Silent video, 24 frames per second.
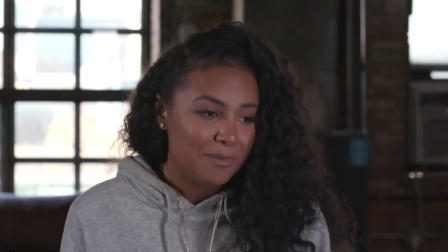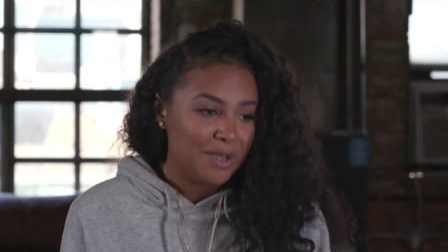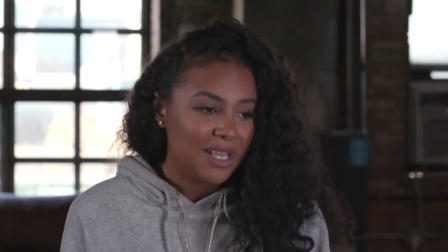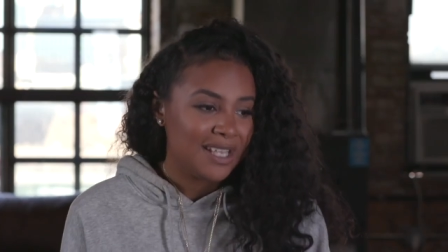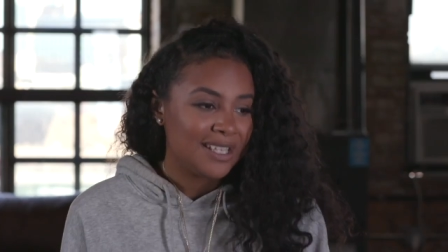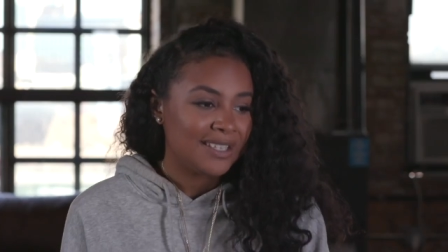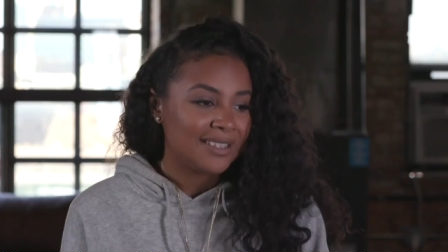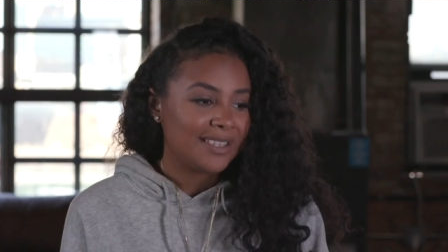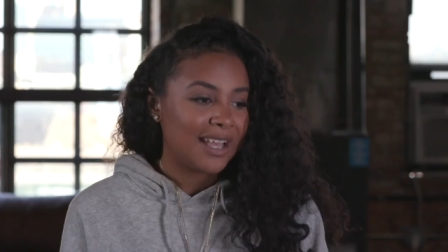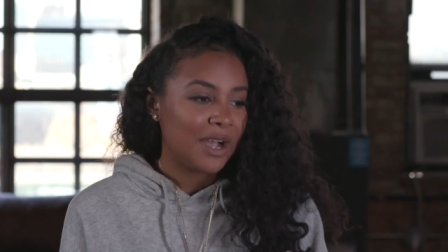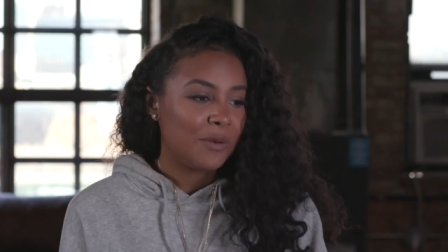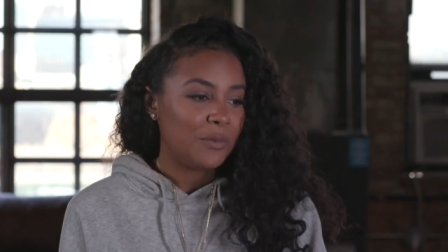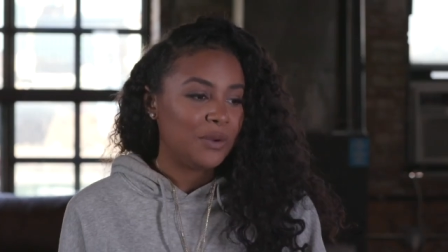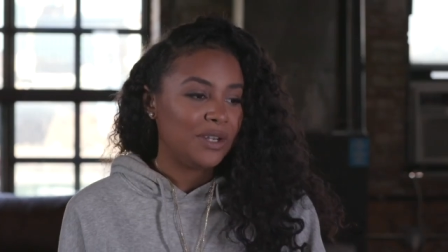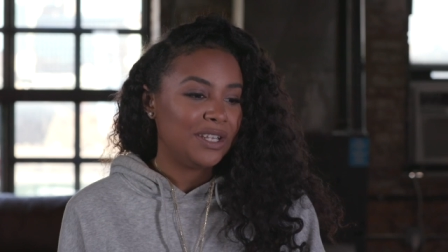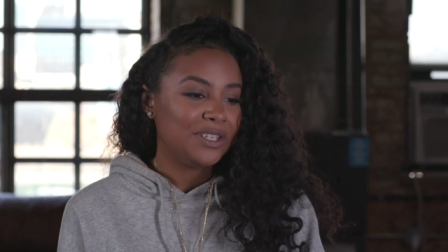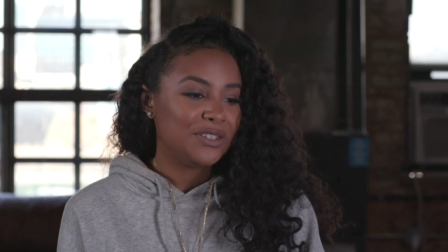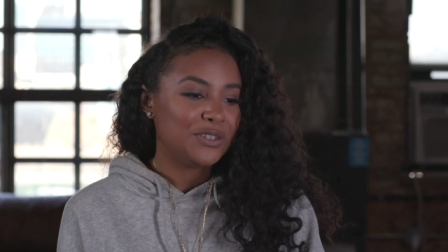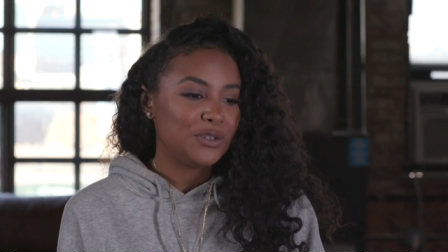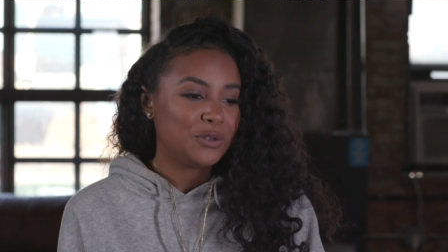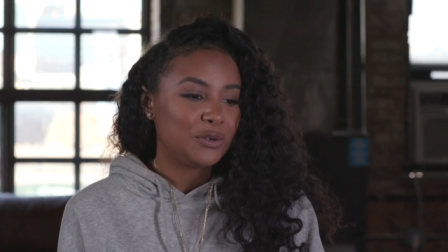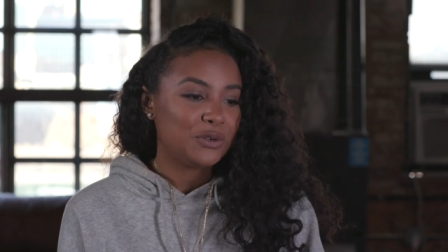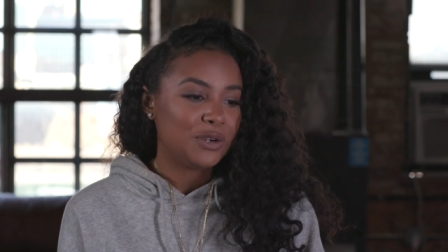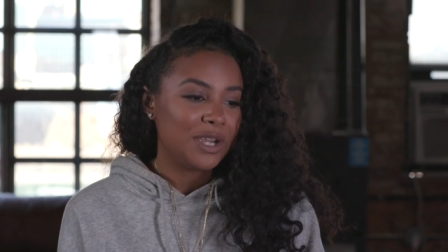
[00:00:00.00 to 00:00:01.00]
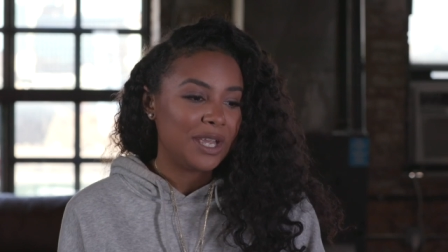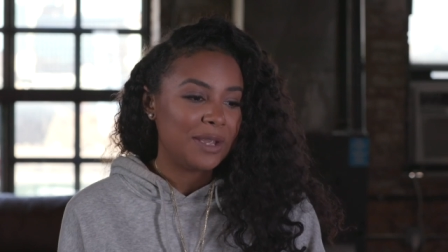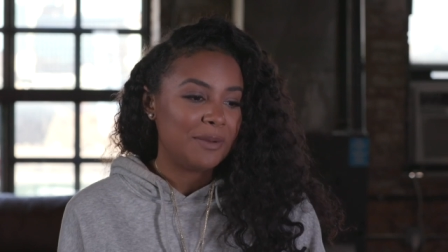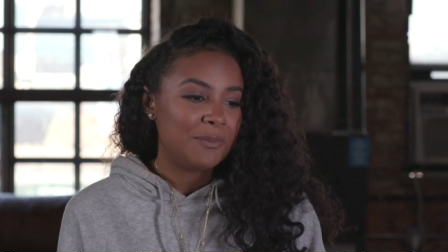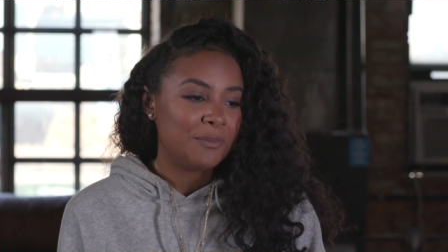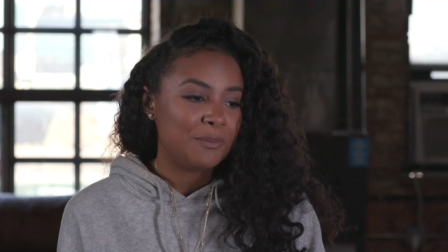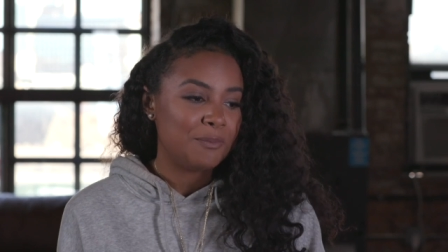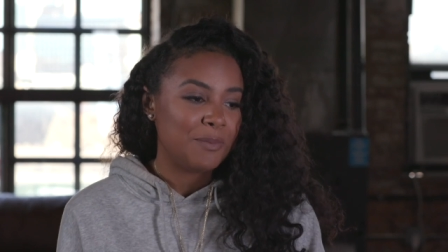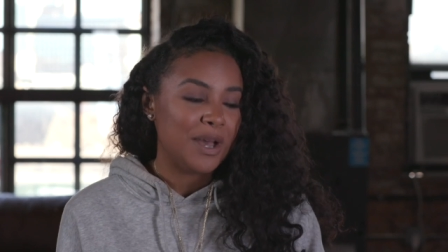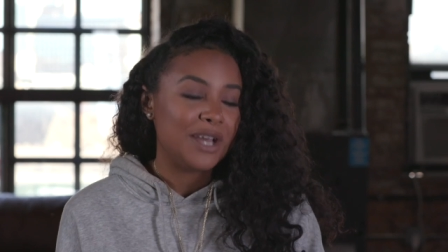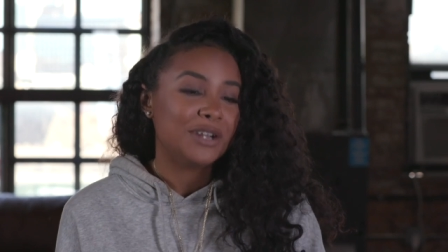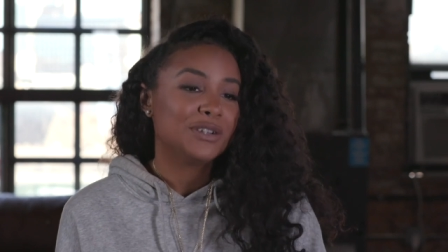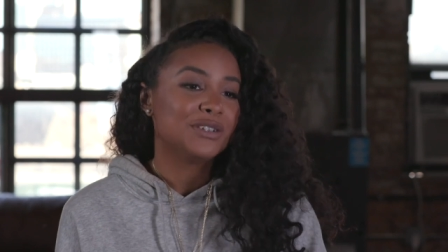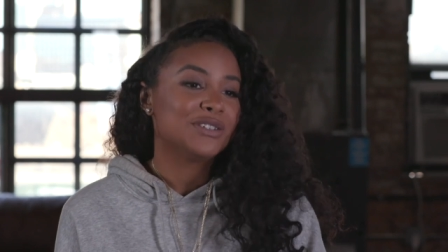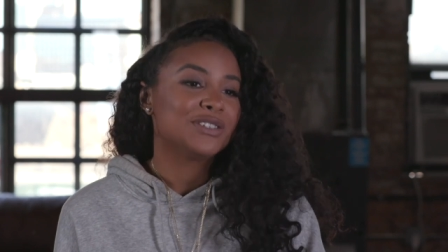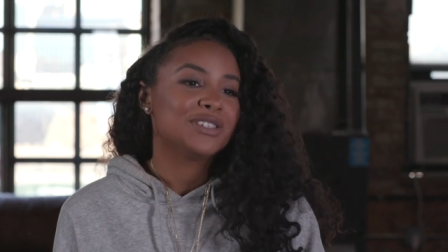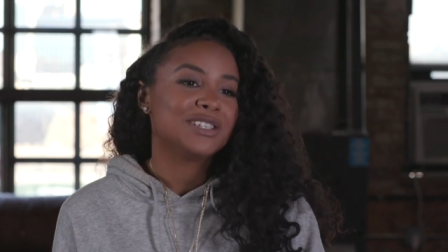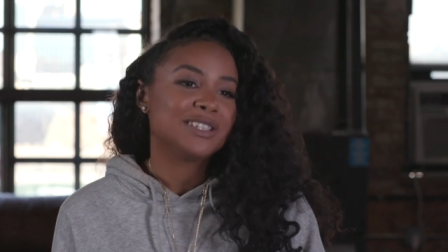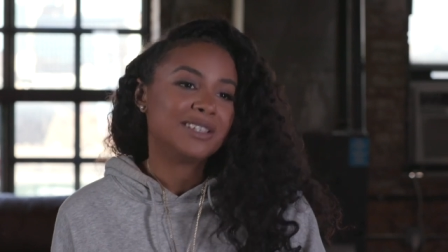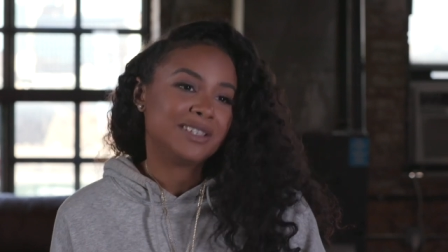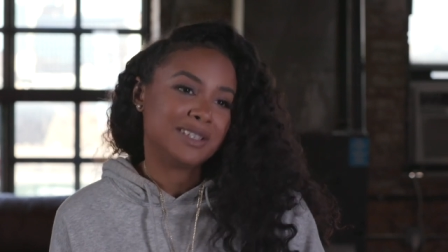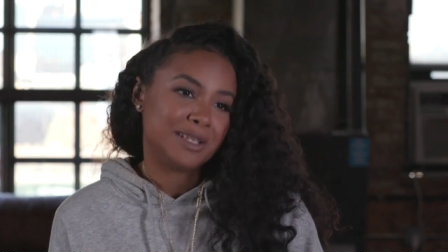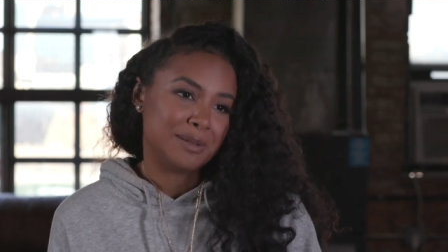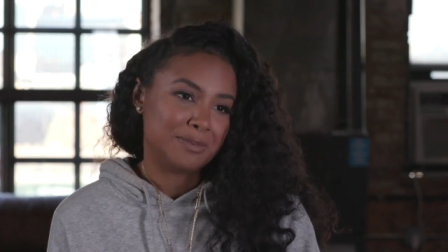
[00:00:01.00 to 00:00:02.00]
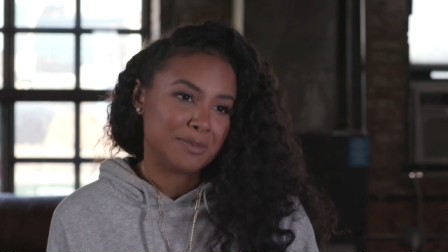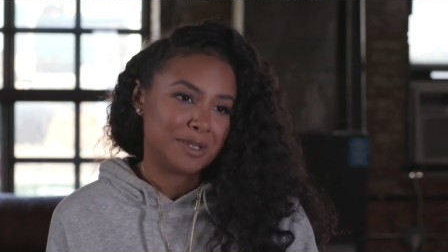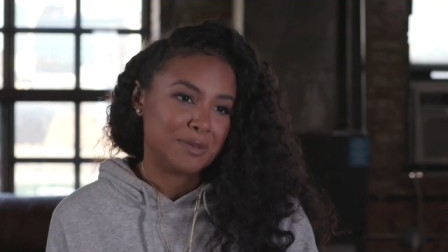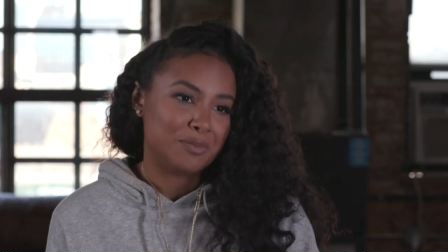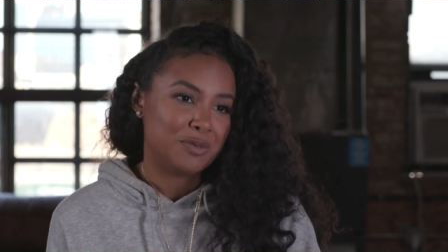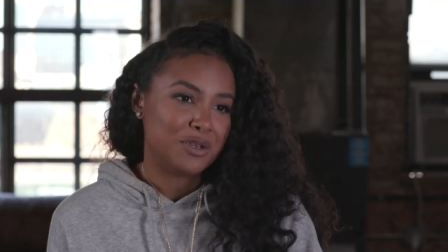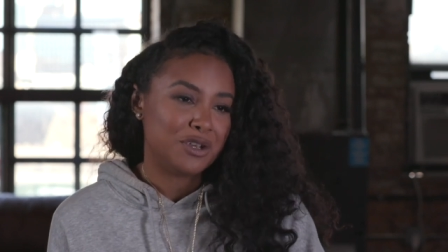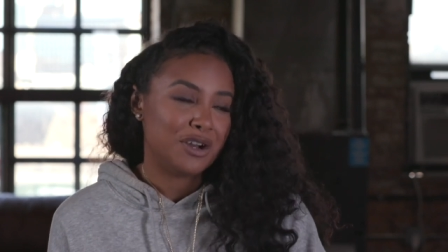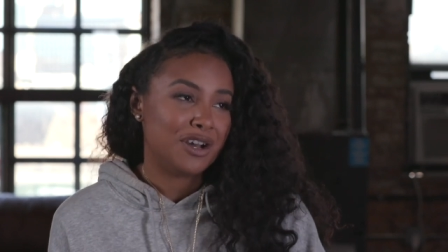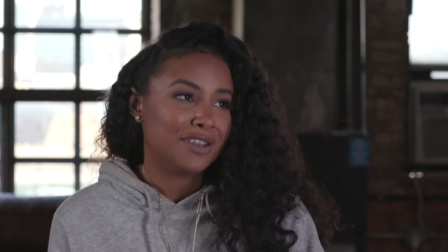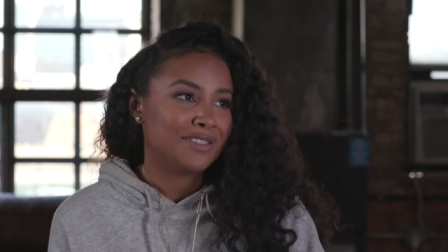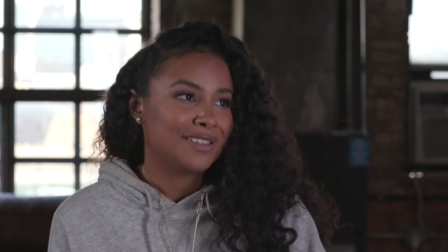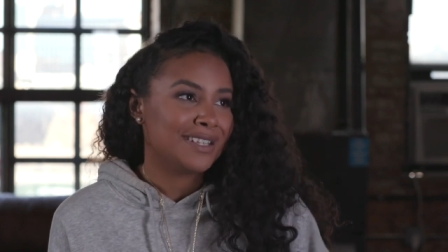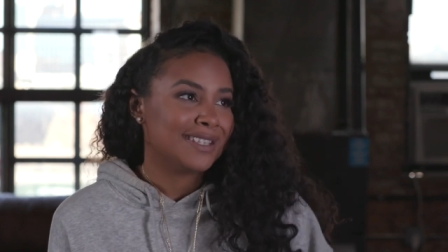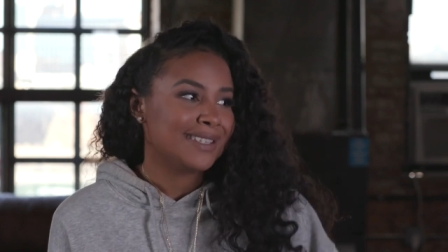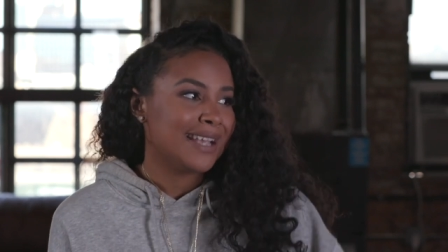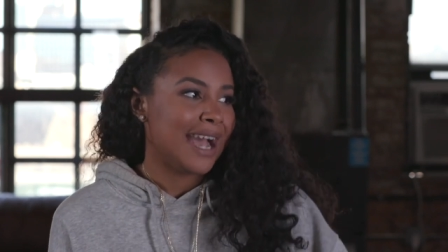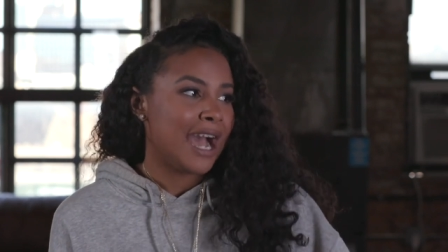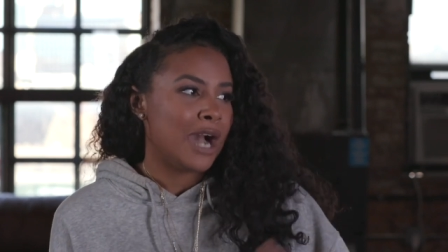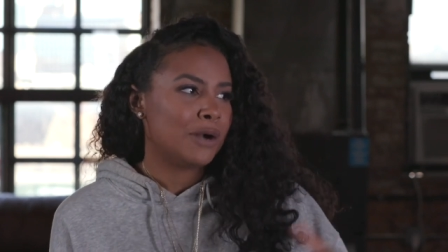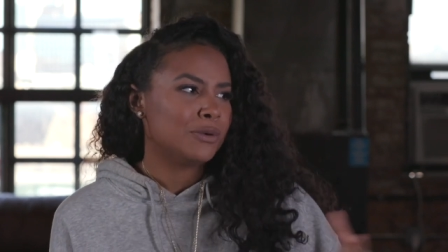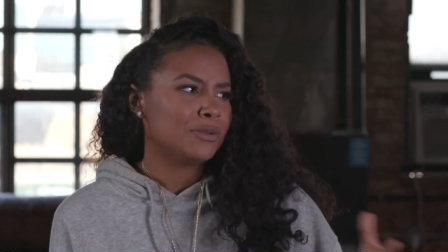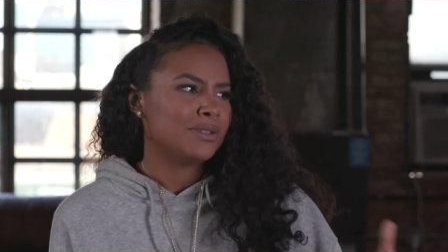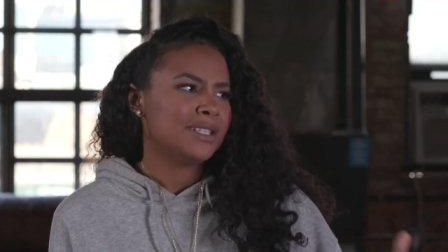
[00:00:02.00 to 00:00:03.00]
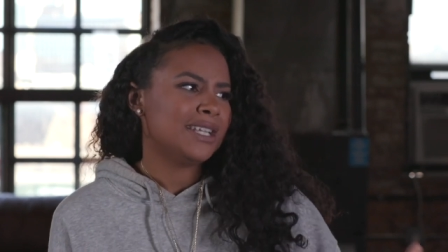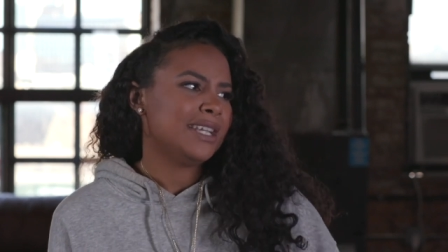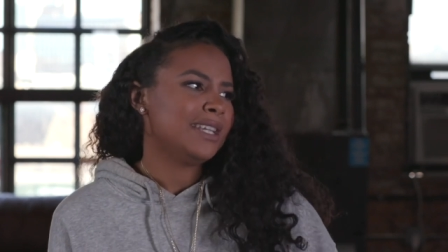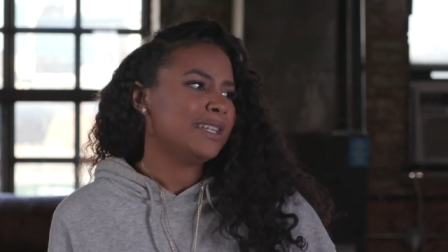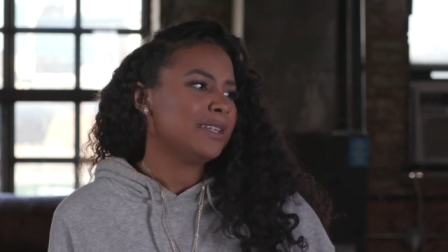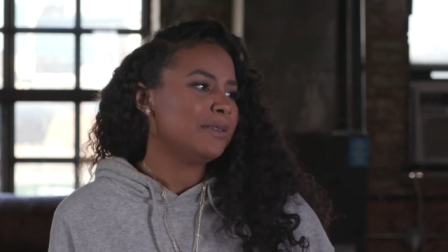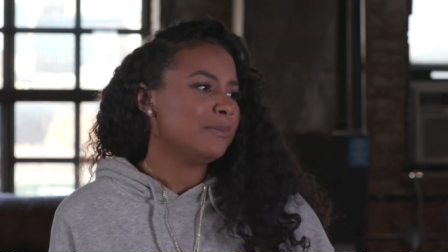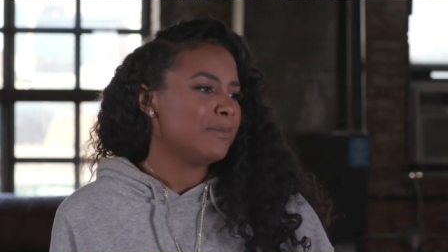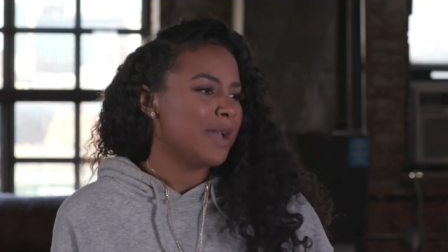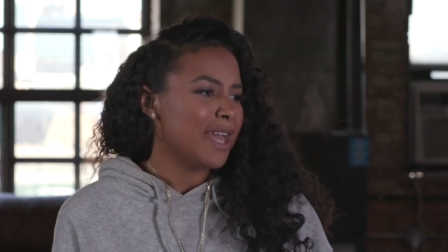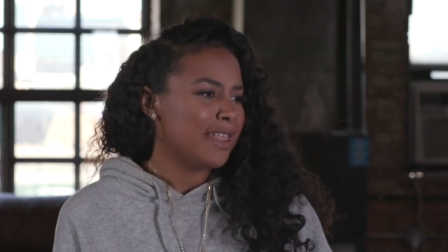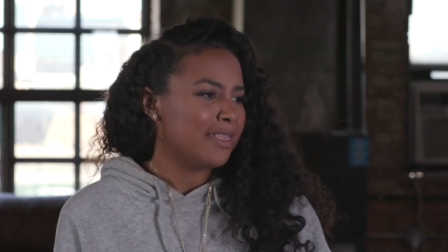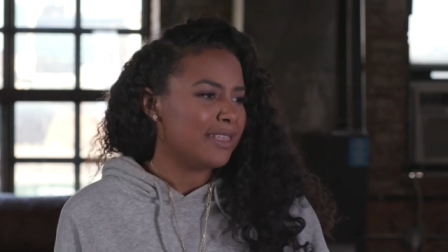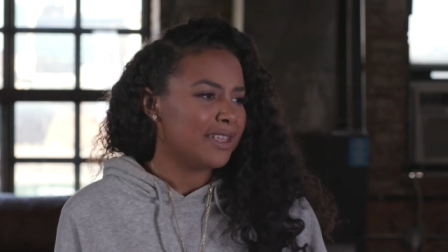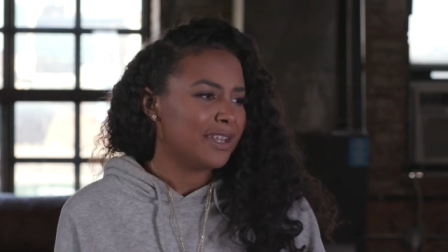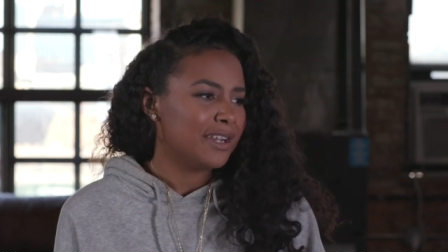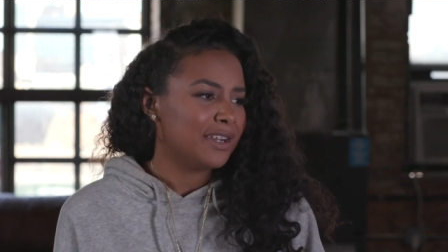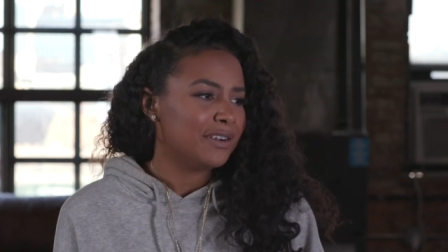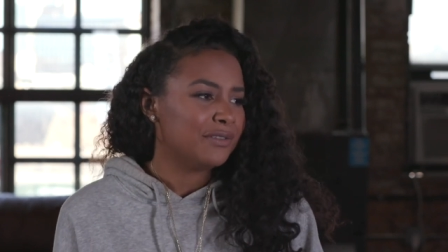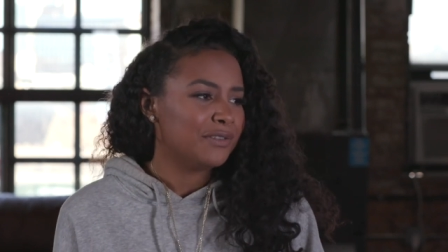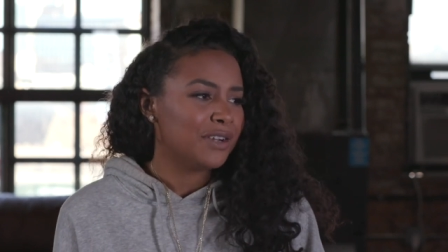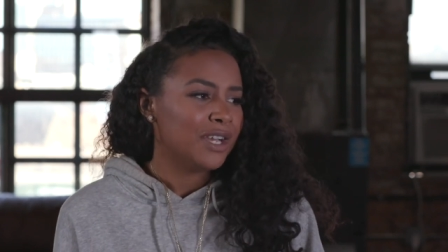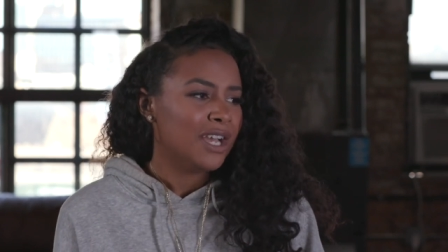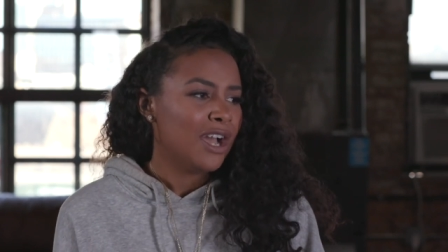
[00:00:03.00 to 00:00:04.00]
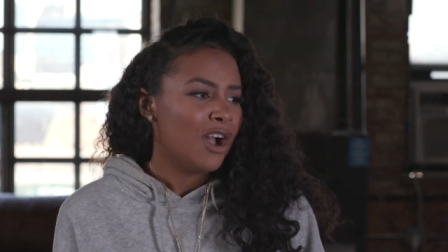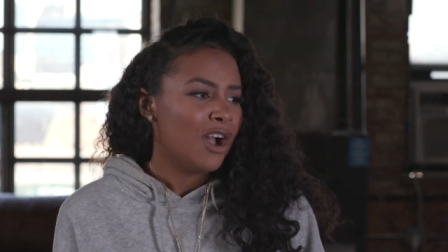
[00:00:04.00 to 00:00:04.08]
it means that we need to create better systems beyond this outdated method of